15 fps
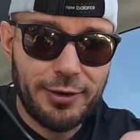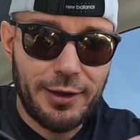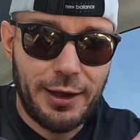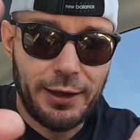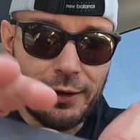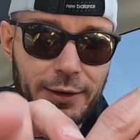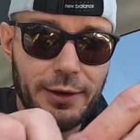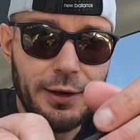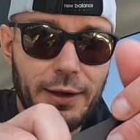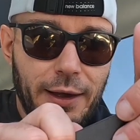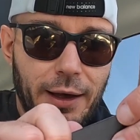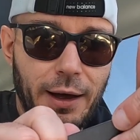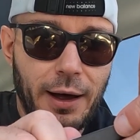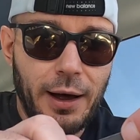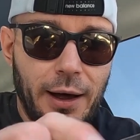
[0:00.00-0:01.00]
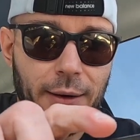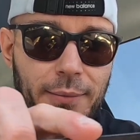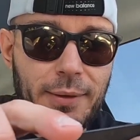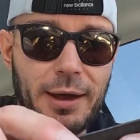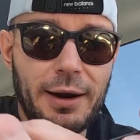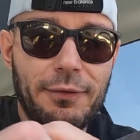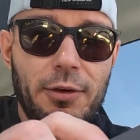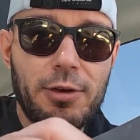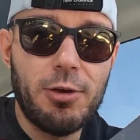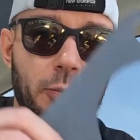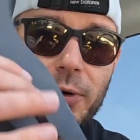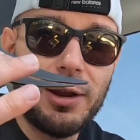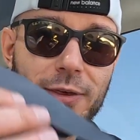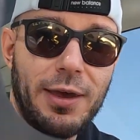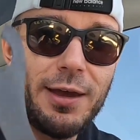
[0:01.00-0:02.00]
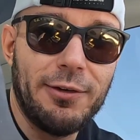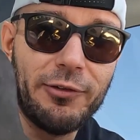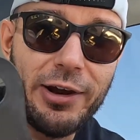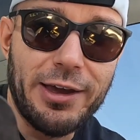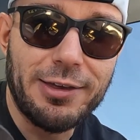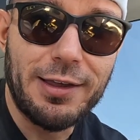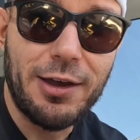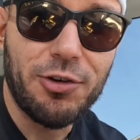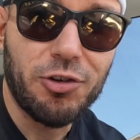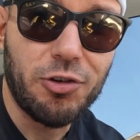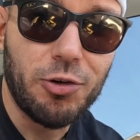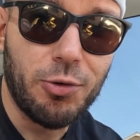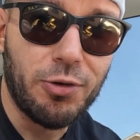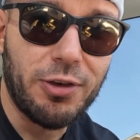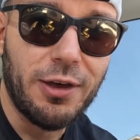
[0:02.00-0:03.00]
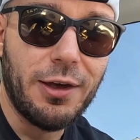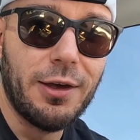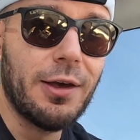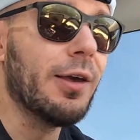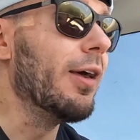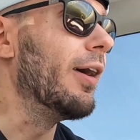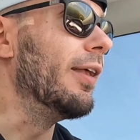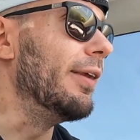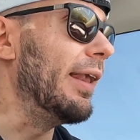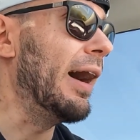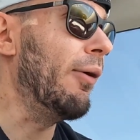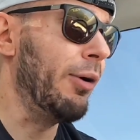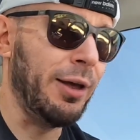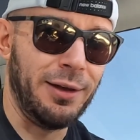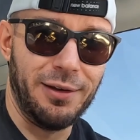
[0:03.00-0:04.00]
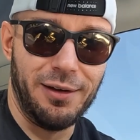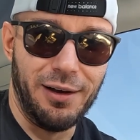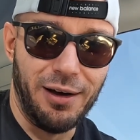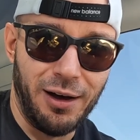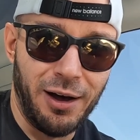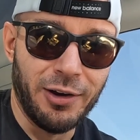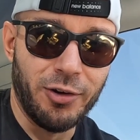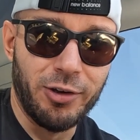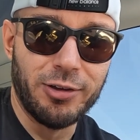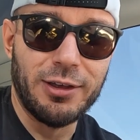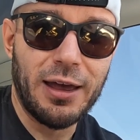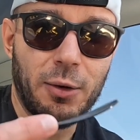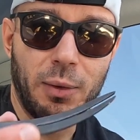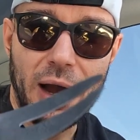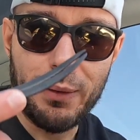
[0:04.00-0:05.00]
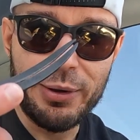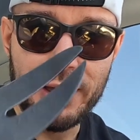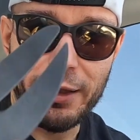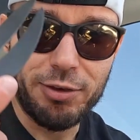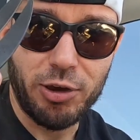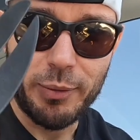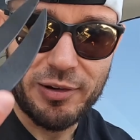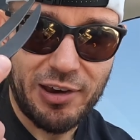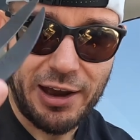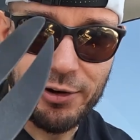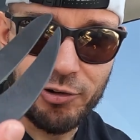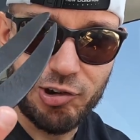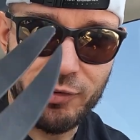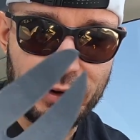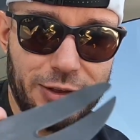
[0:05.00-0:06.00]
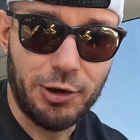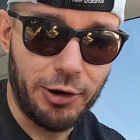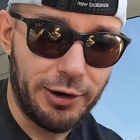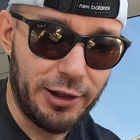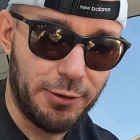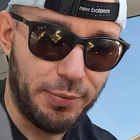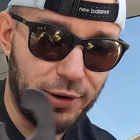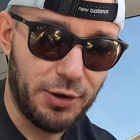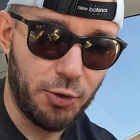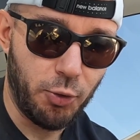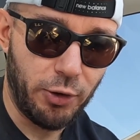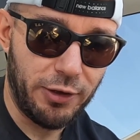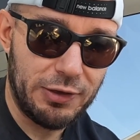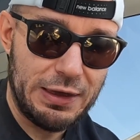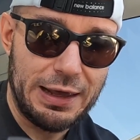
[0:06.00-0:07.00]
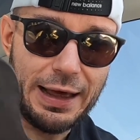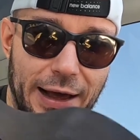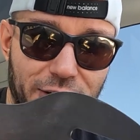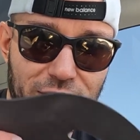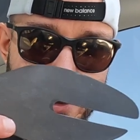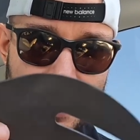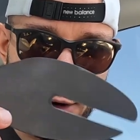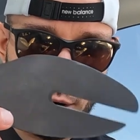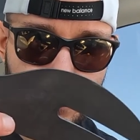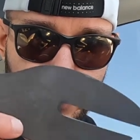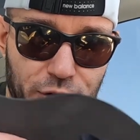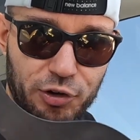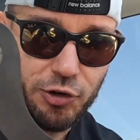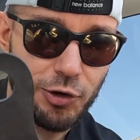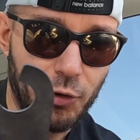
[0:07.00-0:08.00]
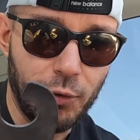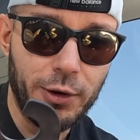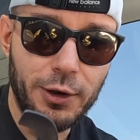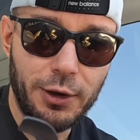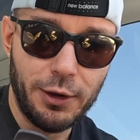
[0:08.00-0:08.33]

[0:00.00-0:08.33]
thing. And if this is what is in race day shoes, now I understand why we get so much energy return. It's pretty cool to see it actually out of a shoe,